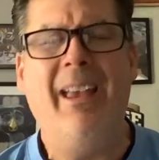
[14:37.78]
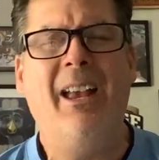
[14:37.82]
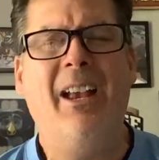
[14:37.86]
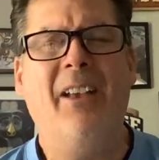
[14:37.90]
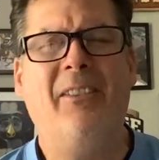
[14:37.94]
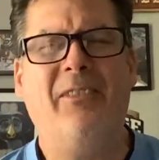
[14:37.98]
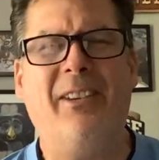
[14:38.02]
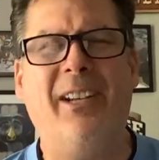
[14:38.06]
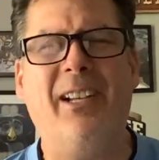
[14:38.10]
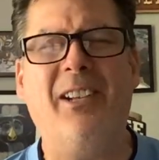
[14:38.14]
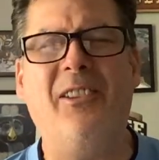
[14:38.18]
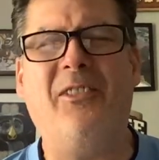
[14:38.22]

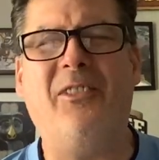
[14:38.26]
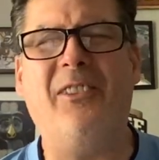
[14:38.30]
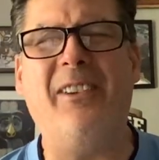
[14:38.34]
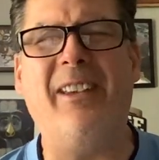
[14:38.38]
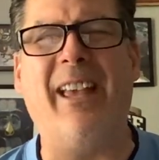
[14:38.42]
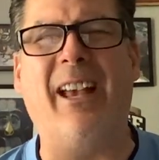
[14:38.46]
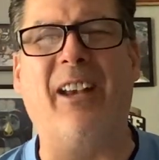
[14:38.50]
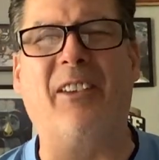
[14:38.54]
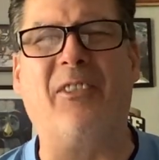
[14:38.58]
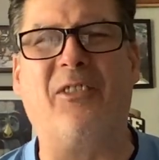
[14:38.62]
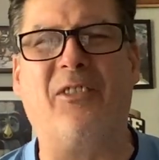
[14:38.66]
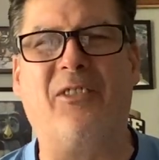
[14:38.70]
Tennessee
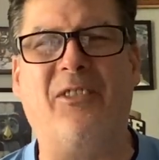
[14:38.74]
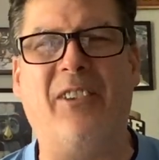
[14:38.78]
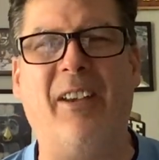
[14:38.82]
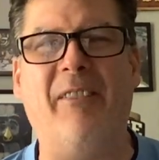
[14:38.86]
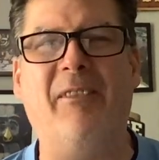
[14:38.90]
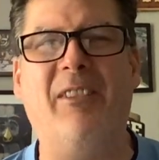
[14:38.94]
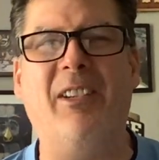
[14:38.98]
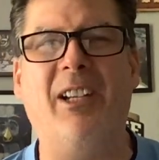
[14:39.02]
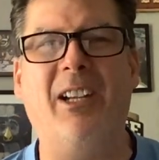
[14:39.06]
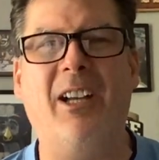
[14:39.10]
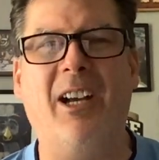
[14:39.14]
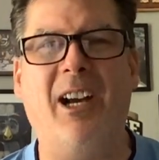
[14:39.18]
has
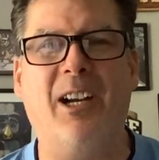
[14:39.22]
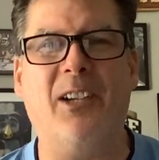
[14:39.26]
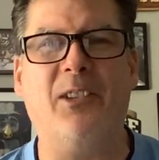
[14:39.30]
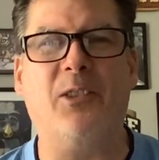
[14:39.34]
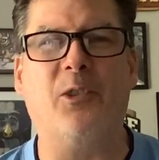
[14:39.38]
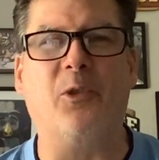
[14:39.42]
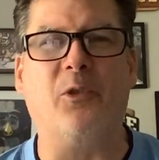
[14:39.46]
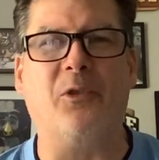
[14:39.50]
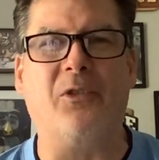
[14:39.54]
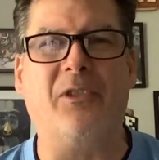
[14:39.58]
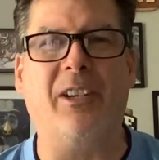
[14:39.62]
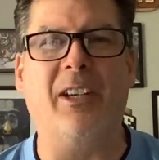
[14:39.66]

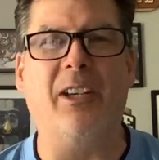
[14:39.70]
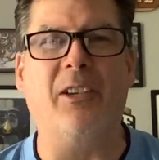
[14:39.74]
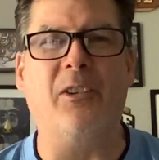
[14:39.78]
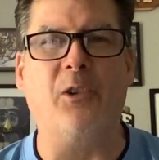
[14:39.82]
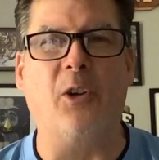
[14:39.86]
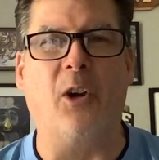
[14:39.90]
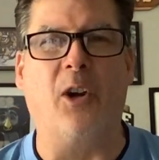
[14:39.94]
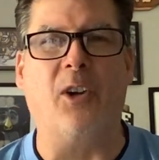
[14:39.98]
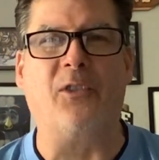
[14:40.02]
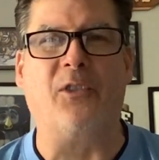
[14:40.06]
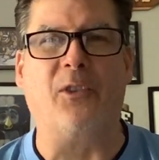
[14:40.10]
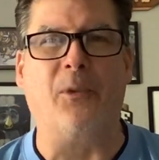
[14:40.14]
710
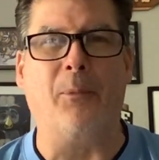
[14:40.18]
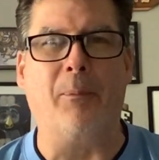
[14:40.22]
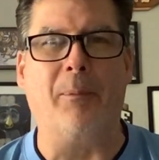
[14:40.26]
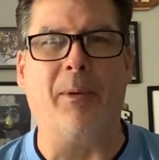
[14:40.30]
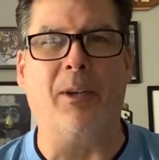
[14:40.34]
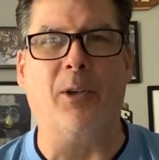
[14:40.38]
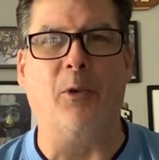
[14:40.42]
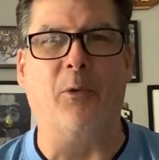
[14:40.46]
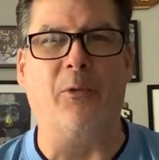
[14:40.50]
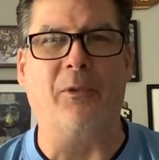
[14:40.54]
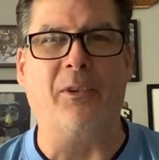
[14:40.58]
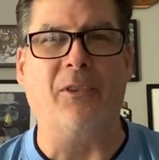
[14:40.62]
yards of
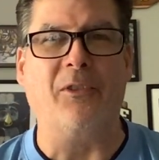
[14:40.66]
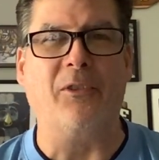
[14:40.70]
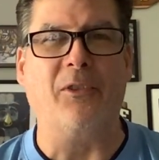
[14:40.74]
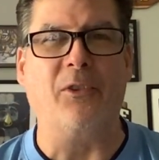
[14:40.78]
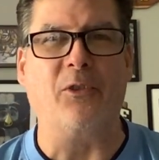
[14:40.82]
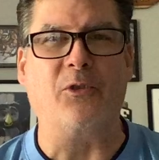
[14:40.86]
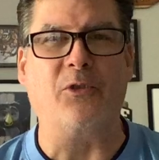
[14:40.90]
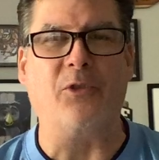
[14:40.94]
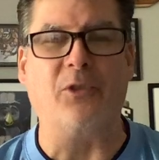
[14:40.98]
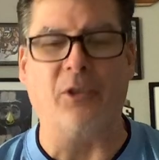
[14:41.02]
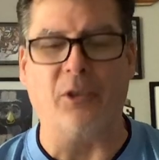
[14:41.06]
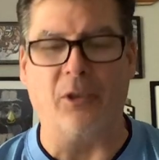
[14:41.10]
penalties
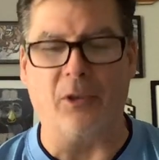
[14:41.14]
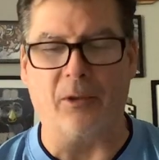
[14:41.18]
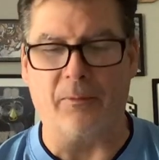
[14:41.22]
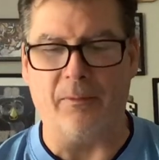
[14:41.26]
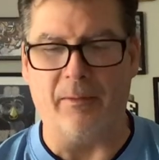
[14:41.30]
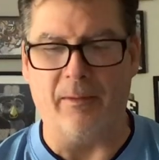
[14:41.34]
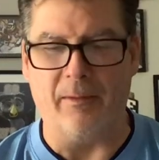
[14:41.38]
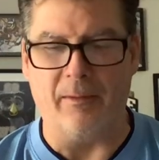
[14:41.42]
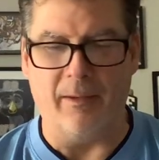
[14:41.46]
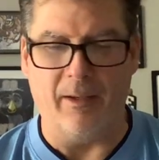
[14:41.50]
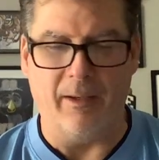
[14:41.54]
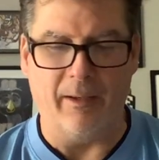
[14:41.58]
this year.
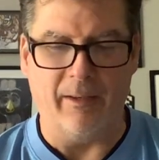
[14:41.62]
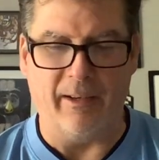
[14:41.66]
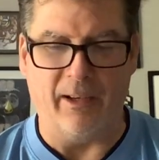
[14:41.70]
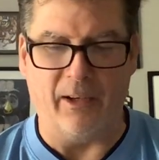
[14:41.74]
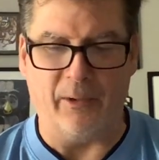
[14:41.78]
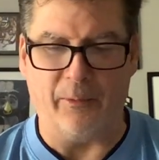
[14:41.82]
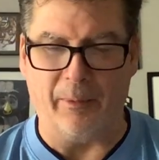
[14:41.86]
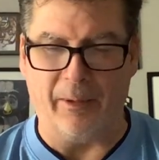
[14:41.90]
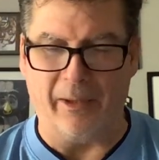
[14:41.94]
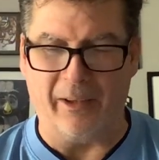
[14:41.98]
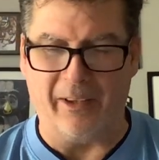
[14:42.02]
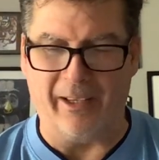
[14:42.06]

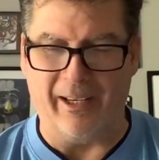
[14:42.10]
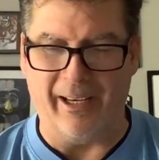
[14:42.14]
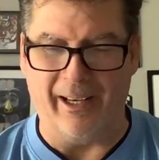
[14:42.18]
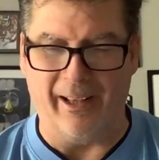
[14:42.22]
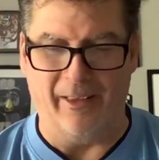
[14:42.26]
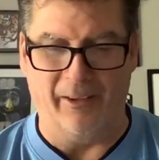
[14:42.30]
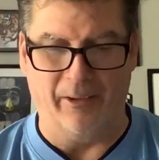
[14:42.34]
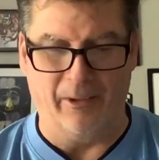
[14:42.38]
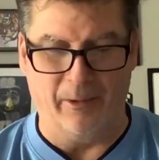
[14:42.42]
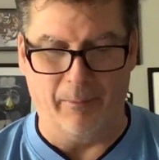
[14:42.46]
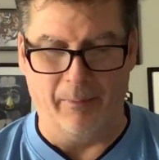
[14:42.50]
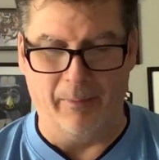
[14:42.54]
That's been
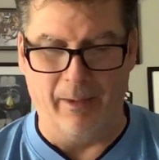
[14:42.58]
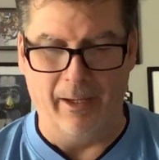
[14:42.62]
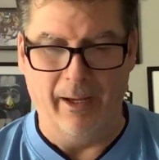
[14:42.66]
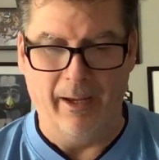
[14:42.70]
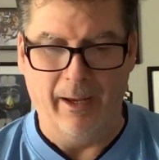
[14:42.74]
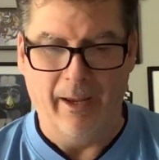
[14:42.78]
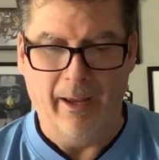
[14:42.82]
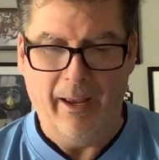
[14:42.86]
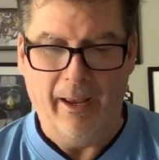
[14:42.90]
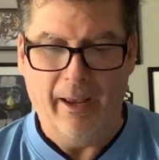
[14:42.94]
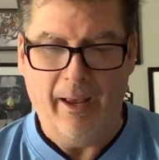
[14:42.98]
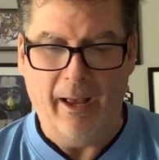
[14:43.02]
killing them.
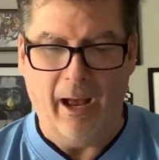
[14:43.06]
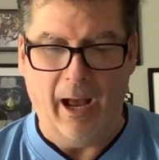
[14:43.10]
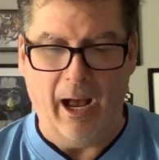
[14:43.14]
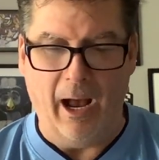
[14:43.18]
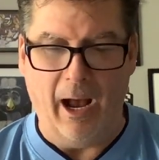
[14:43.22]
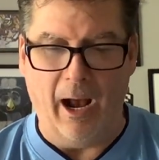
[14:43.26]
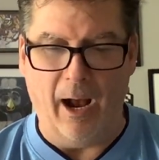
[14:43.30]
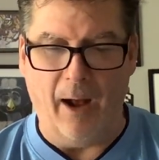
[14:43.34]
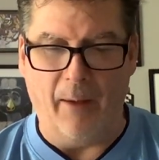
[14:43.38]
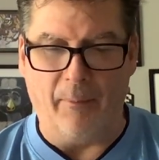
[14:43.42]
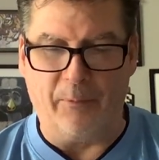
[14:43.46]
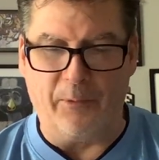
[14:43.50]

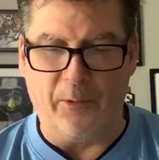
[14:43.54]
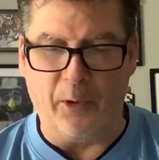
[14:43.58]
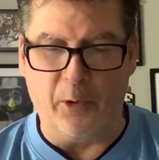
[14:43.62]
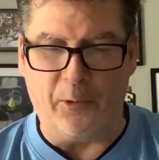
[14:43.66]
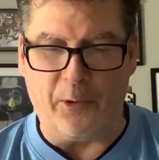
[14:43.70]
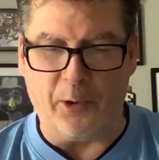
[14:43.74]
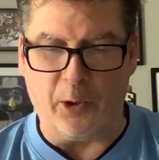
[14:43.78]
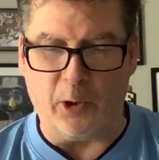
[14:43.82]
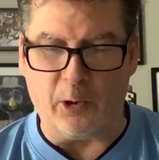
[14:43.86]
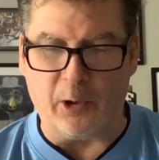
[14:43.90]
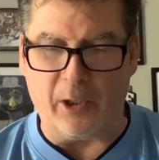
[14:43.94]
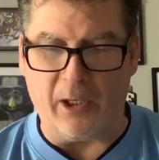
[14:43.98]

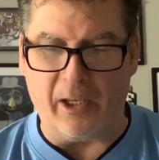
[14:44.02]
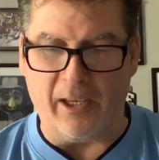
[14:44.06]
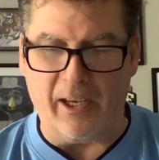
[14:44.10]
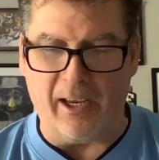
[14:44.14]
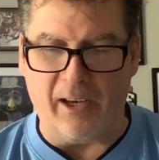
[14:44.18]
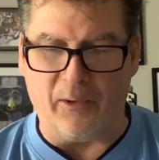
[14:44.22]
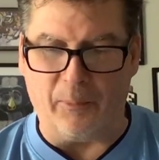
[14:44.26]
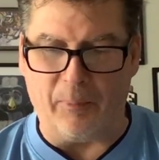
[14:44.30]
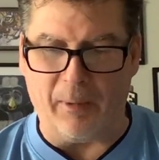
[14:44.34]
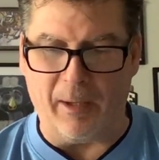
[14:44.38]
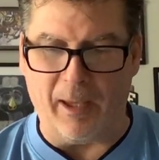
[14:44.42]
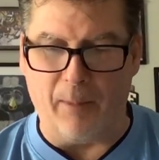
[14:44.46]
2:30
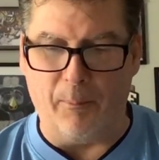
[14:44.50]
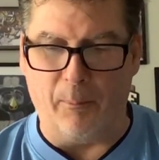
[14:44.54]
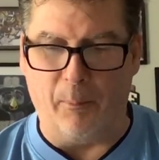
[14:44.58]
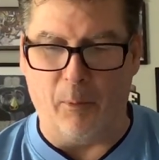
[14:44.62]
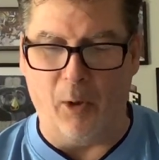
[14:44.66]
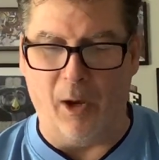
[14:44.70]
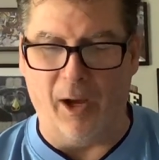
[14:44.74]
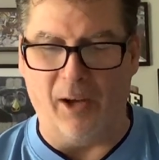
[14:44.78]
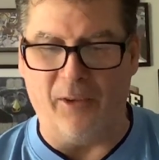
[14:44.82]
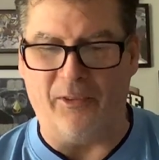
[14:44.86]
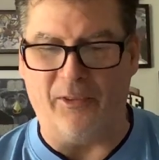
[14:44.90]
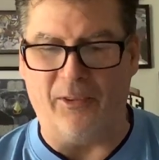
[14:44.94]
ESPN
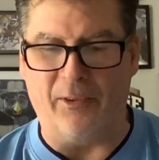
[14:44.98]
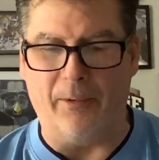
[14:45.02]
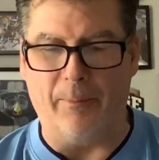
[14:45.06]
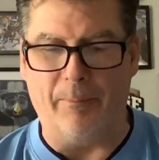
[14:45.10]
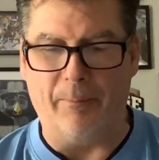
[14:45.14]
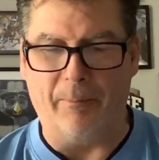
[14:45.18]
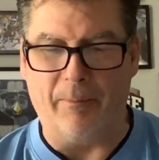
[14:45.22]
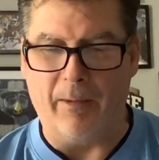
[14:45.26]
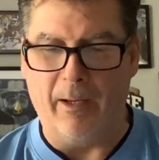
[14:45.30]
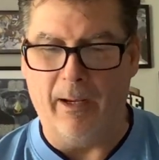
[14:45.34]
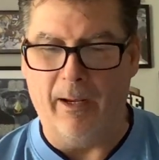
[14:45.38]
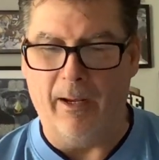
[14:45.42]
Plus,
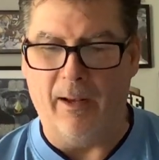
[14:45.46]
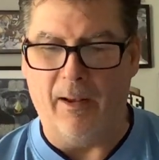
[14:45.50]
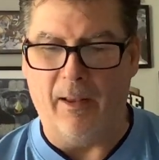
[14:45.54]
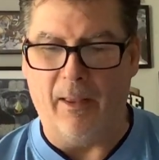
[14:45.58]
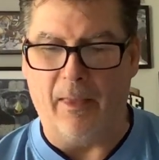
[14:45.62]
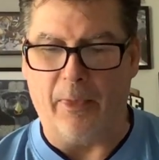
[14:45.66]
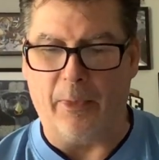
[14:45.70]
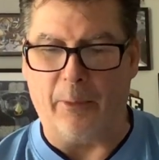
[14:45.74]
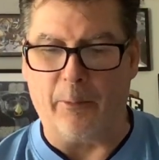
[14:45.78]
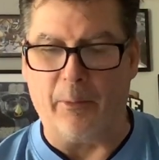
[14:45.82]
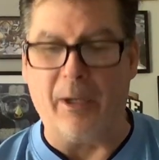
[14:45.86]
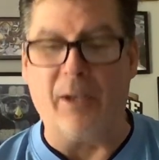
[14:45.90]

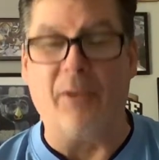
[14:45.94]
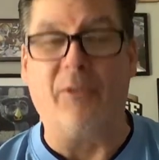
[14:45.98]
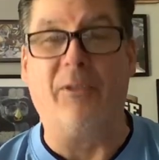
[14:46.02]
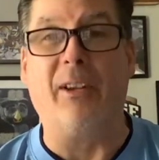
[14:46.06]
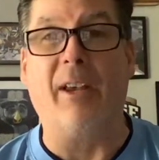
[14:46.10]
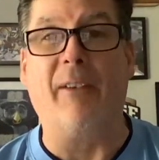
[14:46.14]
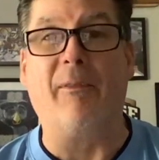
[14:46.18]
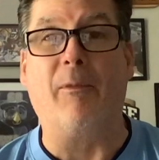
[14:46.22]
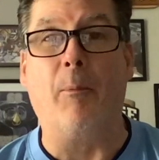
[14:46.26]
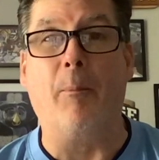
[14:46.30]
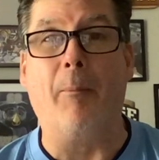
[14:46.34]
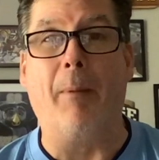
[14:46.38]

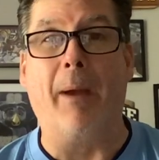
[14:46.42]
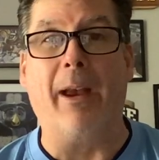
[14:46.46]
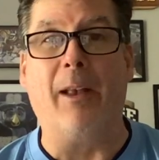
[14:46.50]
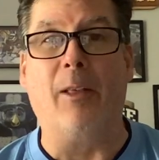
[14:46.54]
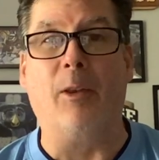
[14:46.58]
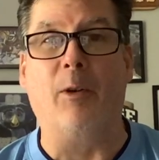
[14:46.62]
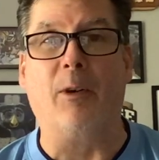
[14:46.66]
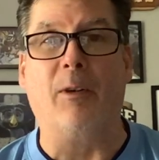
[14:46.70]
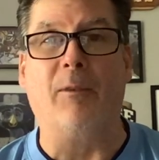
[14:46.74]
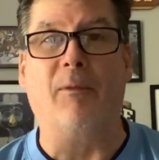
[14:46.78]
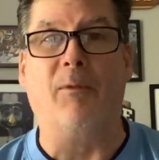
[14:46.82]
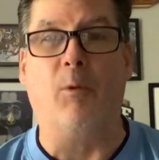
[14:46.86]
3-7
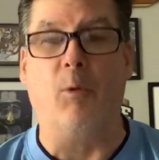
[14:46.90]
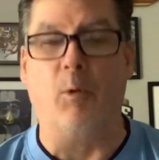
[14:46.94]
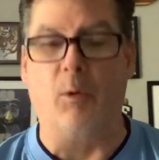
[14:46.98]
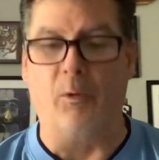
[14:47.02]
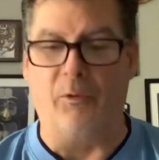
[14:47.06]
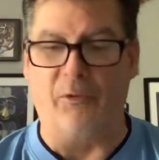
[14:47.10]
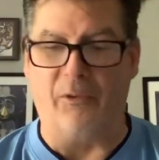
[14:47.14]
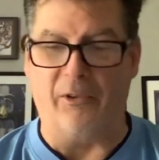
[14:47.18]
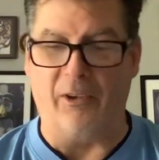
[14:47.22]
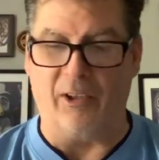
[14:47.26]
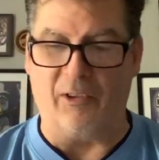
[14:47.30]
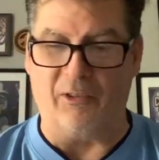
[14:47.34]
Baylor at
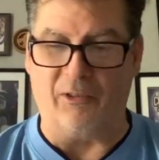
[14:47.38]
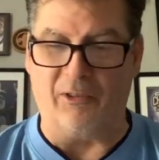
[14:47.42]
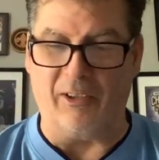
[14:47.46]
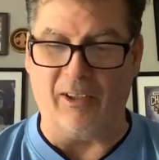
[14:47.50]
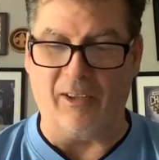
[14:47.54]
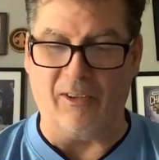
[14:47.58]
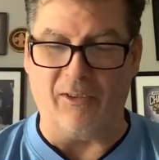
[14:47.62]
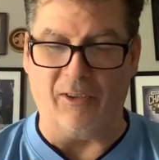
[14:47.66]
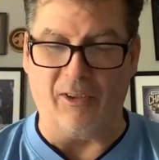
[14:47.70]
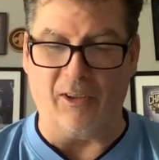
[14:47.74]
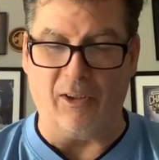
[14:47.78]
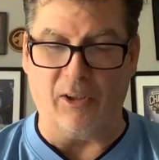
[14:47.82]
4-6
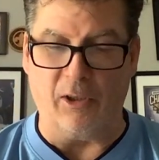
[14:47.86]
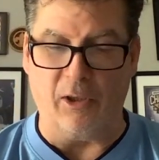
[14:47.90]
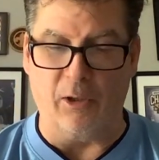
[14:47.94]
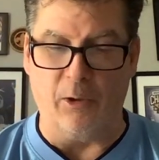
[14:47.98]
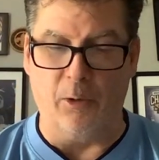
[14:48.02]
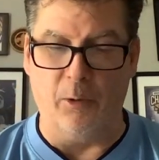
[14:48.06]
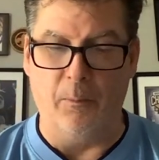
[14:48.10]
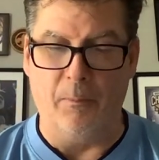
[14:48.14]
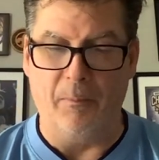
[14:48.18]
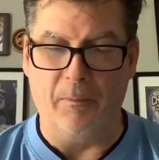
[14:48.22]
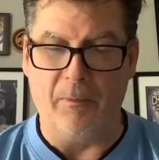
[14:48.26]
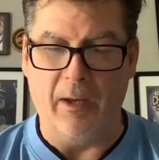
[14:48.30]

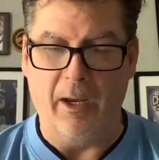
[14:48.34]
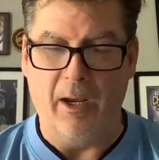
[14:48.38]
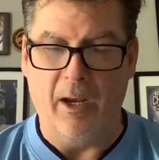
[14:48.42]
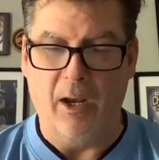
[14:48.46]
TCU.